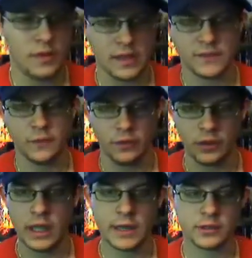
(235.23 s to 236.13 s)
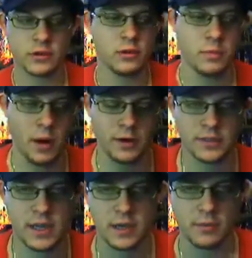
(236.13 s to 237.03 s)
That's for the electrical
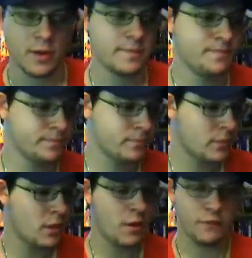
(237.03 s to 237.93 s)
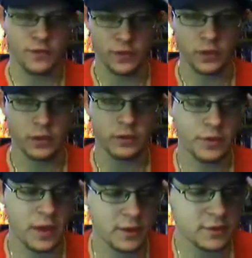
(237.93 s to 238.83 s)
parts anyway. For the little
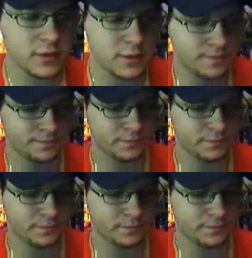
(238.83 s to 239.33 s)
things,